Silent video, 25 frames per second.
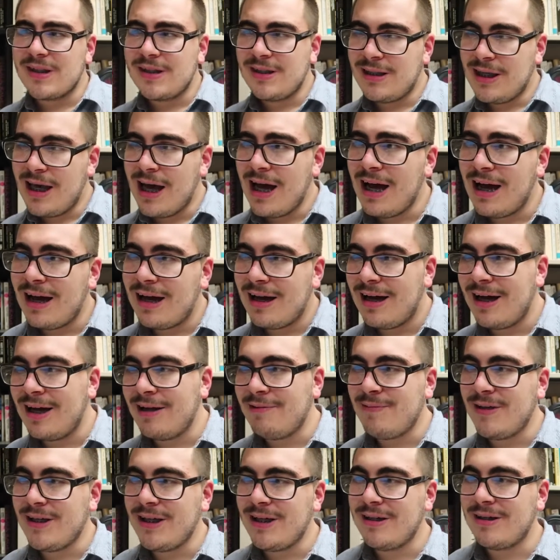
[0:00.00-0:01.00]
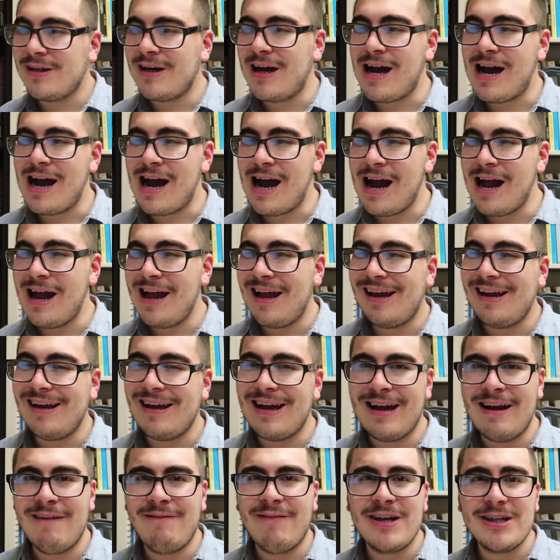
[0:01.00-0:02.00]
yeah, I mean,
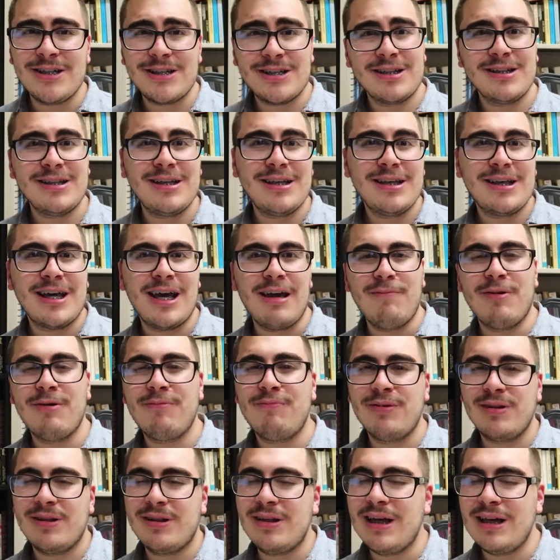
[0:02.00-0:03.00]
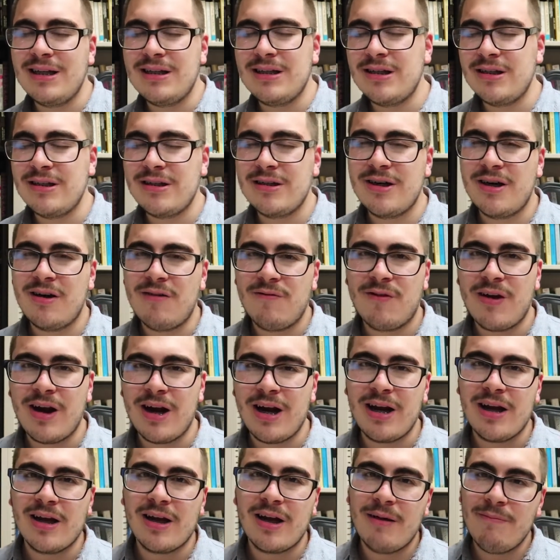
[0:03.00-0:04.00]
I eventually came up with the idea of
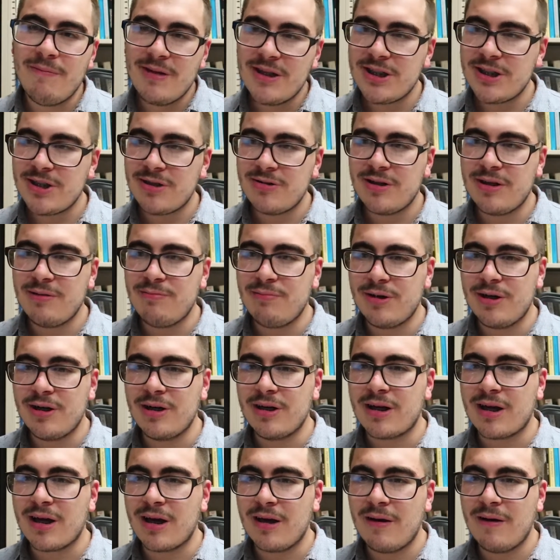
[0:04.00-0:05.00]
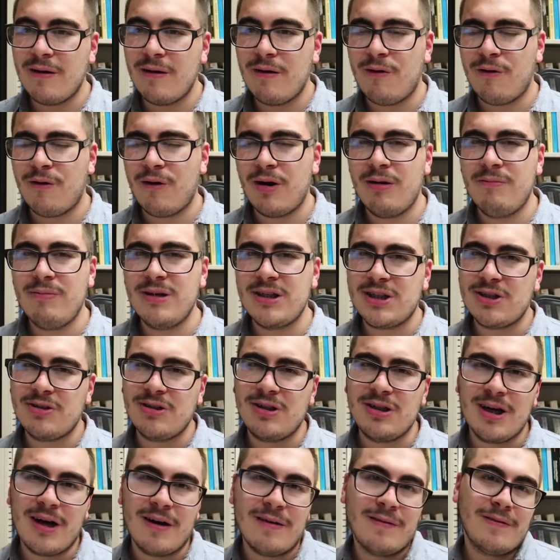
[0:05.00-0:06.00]
writing a mystery book, or a
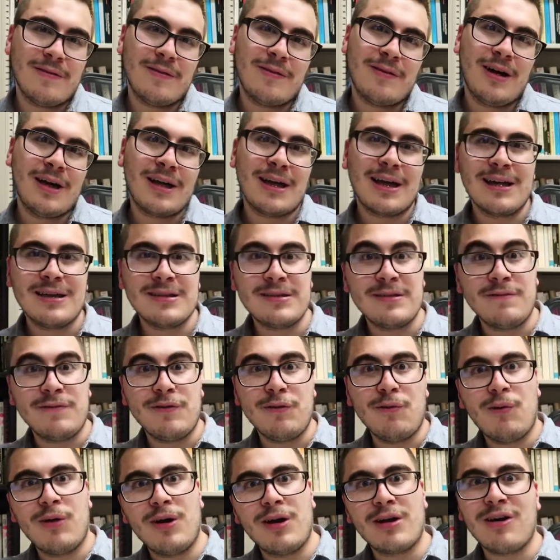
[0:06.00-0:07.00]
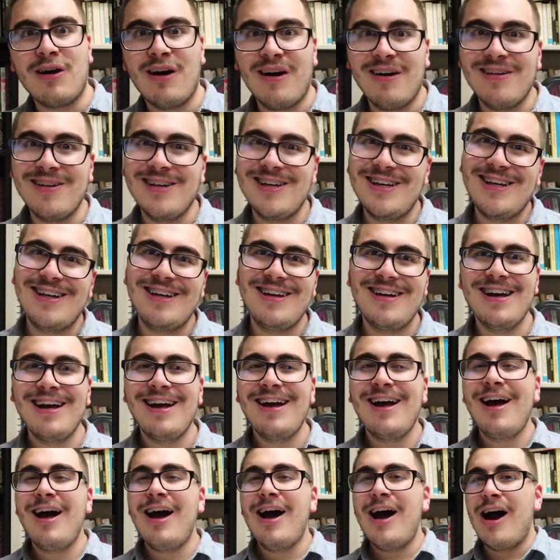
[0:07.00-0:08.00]
mystery novel, I guess, if you want to call it.
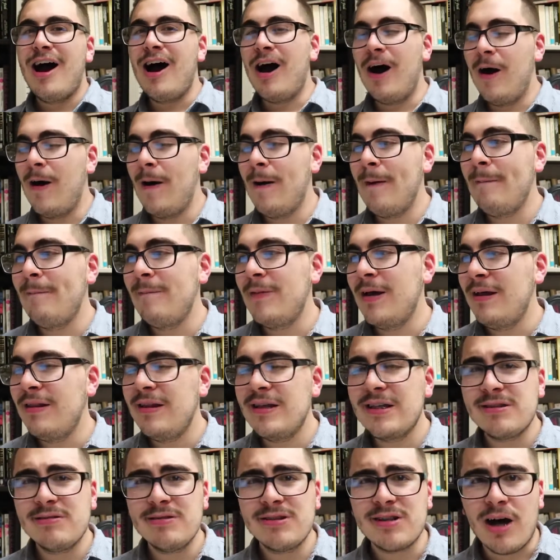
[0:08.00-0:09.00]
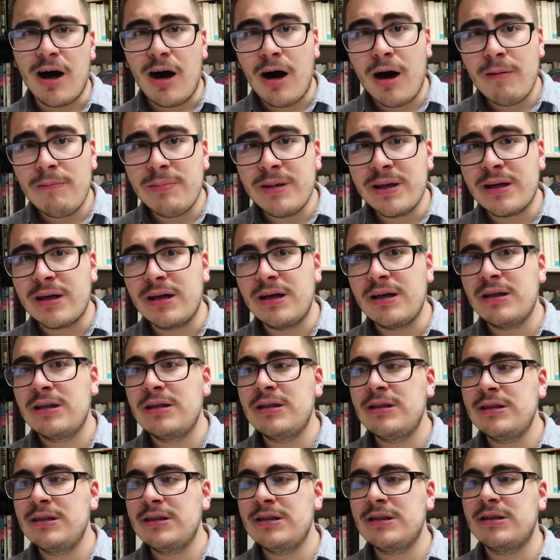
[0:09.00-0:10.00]
And this was all
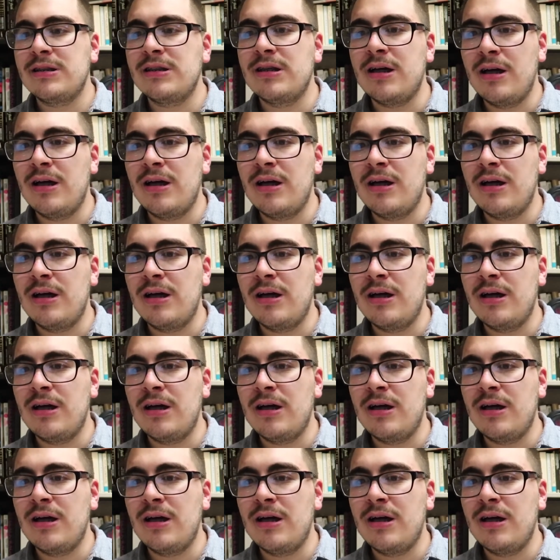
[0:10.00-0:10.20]
because